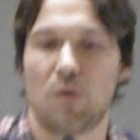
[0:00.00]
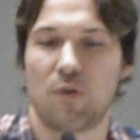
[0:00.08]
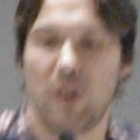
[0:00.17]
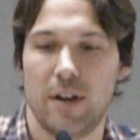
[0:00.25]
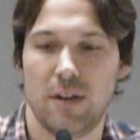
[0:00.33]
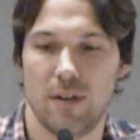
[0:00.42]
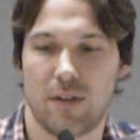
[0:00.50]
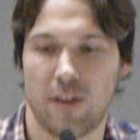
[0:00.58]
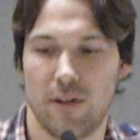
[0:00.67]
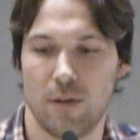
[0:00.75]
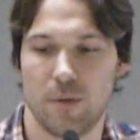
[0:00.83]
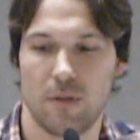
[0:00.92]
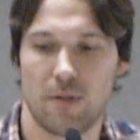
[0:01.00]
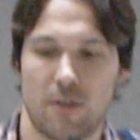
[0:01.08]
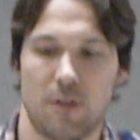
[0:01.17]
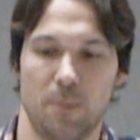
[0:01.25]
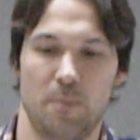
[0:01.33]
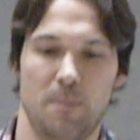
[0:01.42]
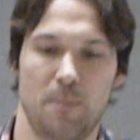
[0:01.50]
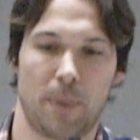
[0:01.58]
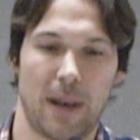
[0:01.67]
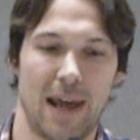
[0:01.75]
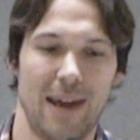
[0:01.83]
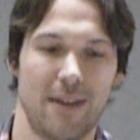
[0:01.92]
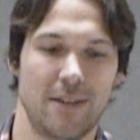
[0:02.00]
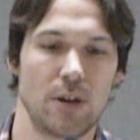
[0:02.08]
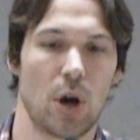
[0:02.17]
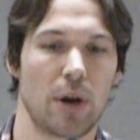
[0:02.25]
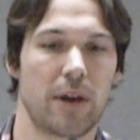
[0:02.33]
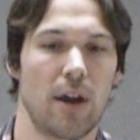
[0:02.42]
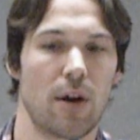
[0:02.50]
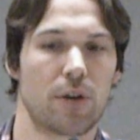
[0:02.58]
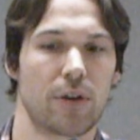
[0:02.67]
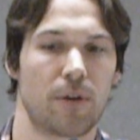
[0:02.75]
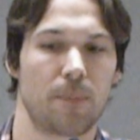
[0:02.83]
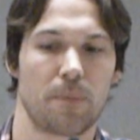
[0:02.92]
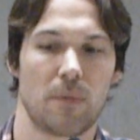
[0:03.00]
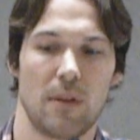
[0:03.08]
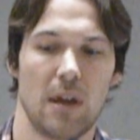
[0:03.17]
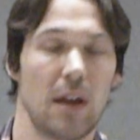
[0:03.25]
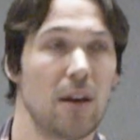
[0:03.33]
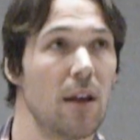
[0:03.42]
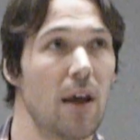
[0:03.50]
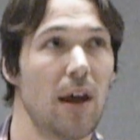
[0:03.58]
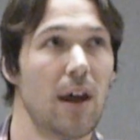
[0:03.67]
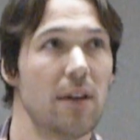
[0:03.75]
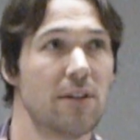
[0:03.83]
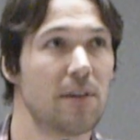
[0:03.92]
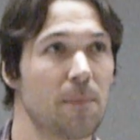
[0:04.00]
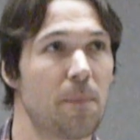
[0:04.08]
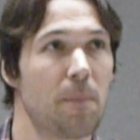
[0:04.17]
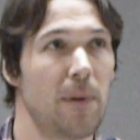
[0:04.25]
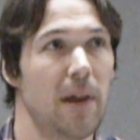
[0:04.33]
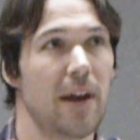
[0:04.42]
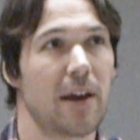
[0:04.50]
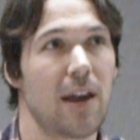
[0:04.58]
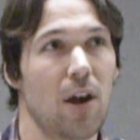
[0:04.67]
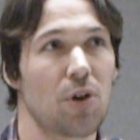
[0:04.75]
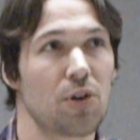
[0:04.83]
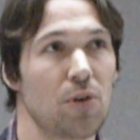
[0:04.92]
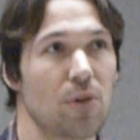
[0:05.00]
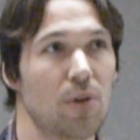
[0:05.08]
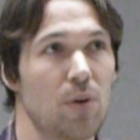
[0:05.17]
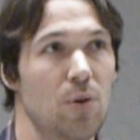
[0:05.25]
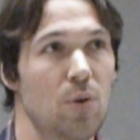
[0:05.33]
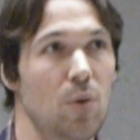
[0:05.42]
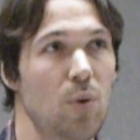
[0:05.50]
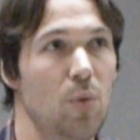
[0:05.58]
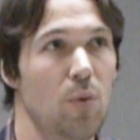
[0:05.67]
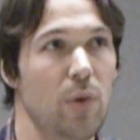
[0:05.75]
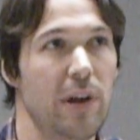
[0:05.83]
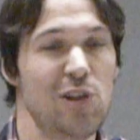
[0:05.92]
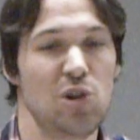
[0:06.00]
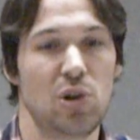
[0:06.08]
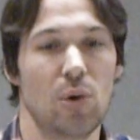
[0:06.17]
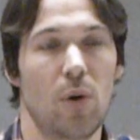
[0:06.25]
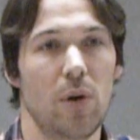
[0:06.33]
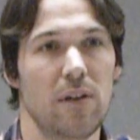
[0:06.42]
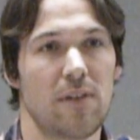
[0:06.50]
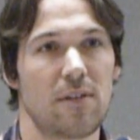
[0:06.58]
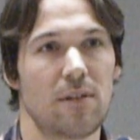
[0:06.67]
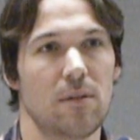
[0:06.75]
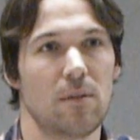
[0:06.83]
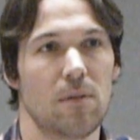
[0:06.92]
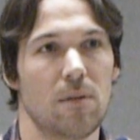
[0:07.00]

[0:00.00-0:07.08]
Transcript: It was fun to play a dark character and to play a character who enjoys